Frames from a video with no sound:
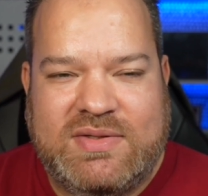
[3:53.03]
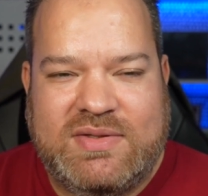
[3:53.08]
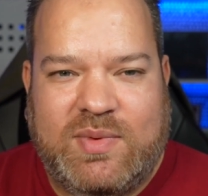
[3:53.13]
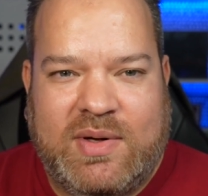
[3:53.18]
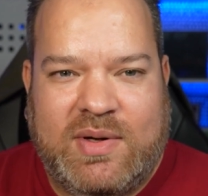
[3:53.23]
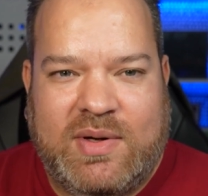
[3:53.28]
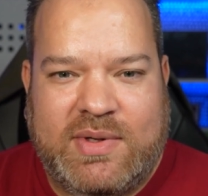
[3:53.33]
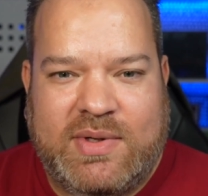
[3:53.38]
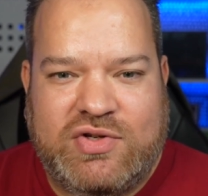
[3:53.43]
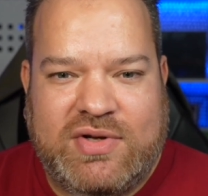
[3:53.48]
where
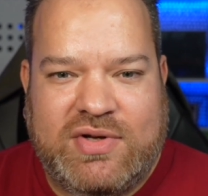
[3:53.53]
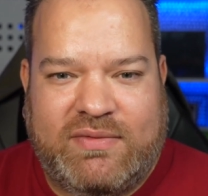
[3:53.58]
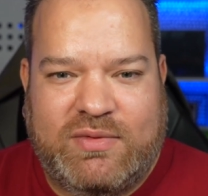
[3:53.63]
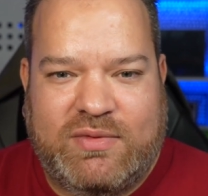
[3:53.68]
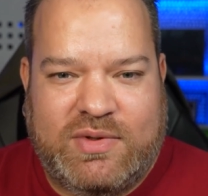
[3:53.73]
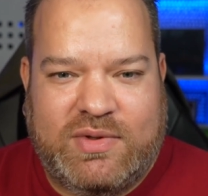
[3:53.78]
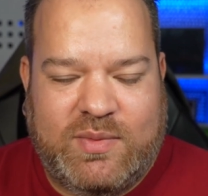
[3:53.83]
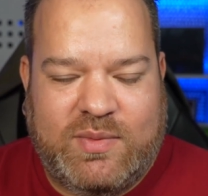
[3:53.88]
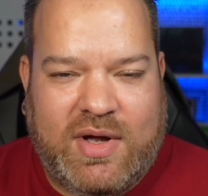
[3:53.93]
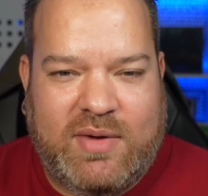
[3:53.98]
we traveled
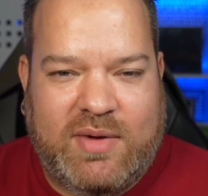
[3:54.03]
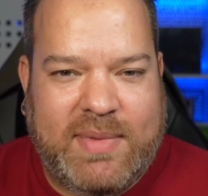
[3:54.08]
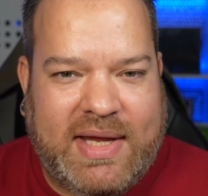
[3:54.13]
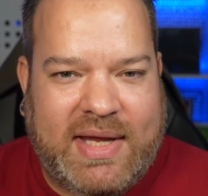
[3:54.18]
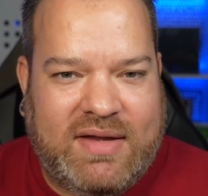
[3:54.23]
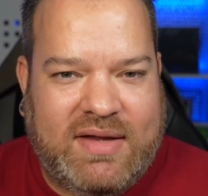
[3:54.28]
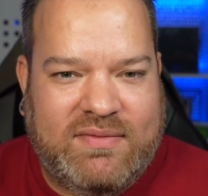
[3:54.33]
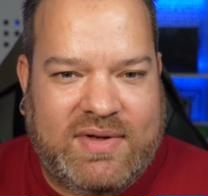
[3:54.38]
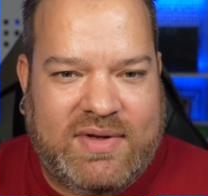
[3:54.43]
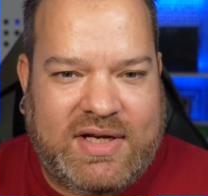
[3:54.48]
the world
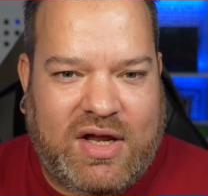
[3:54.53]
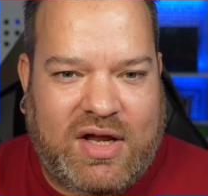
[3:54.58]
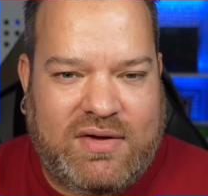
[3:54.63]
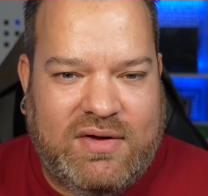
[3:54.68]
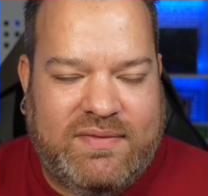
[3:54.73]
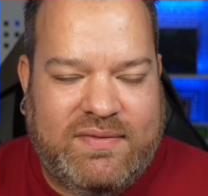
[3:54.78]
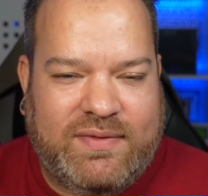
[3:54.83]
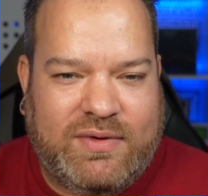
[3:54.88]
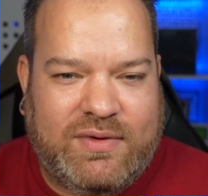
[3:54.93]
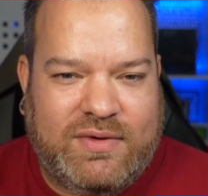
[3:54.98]
making video
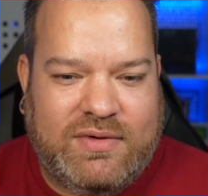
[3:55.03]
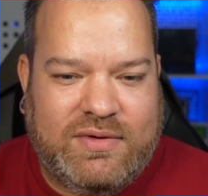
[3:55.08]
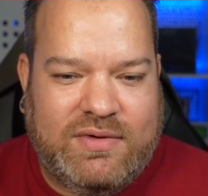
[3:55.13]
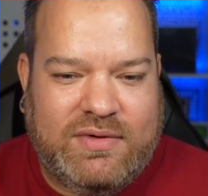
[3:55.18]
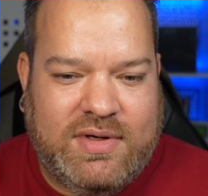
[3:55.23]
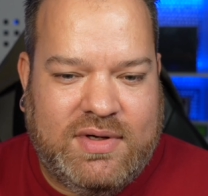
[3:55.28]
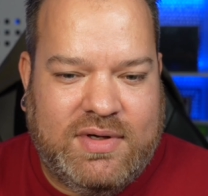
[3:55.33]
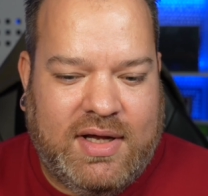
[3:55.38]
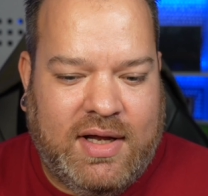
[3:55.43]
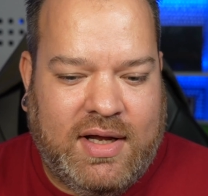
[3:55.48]

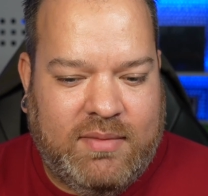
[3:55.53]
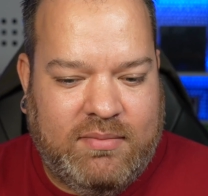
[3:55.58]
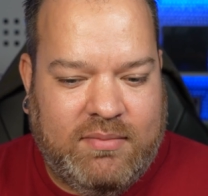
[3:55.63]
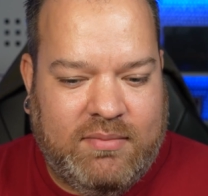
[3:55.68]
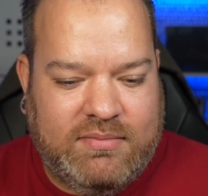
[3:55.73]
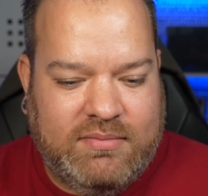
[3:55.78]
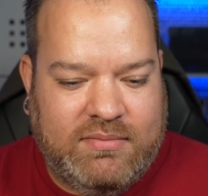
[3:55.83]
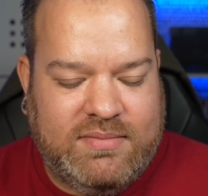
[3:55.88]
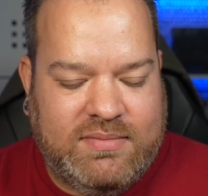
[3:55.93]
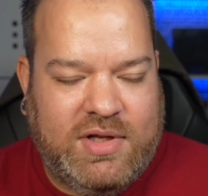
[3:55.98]
for
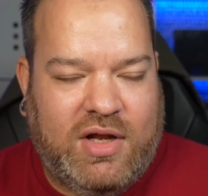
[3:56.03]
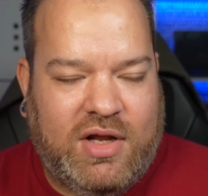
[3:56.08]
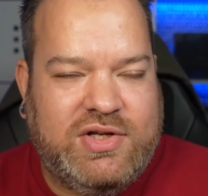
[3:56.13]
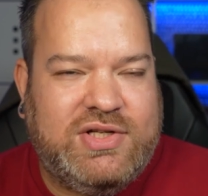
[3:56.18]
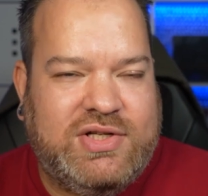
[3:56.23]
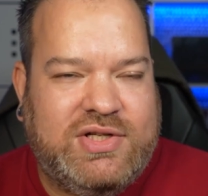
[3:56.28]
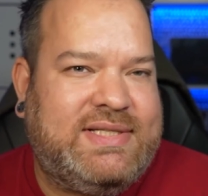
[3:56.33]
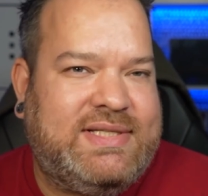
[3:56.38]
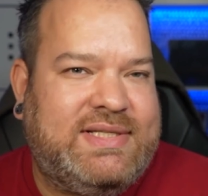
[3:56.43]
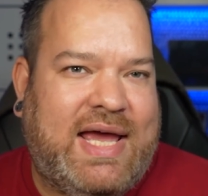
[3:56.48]

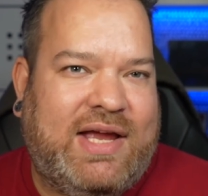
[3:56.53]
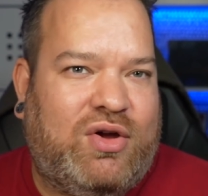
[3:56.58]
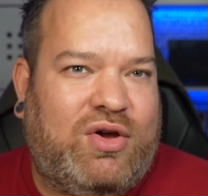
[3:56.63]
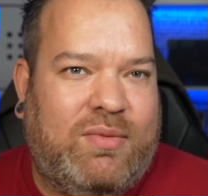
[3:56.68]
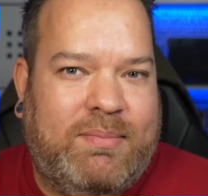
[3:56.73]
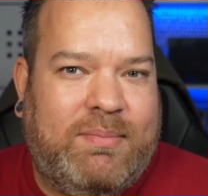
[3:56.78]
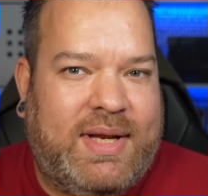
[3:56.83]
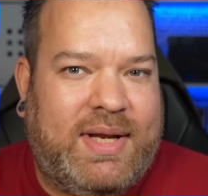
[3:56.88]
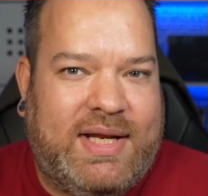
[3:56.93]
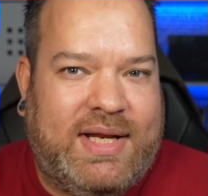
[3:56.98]
largely tech
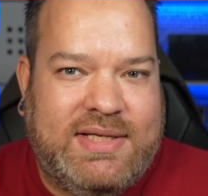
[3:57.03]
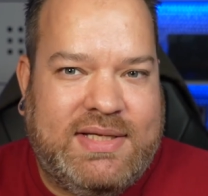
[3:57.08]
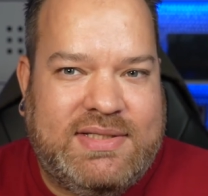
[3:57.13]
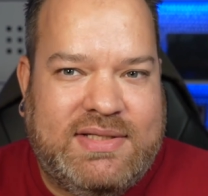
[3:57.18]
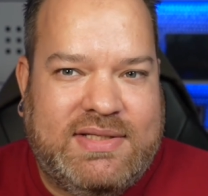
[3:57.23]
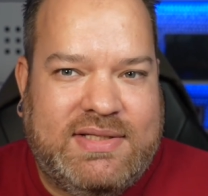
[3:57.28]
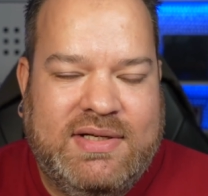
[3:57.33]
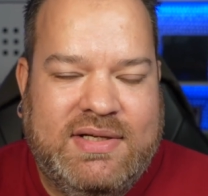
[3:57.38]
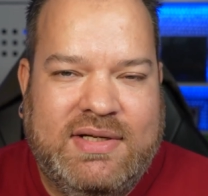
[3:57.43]
companies,